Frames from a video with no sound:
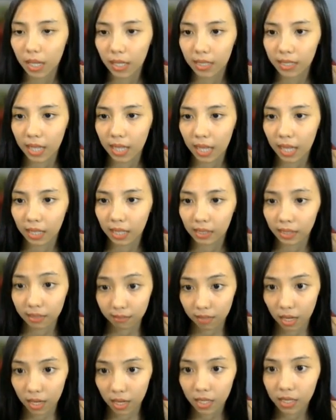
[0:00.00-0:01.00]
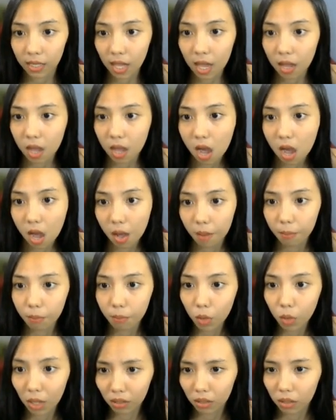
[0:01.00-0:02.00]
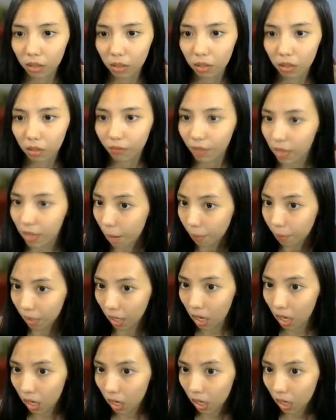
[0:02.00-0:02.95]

Nah, sekarang kita buat variable.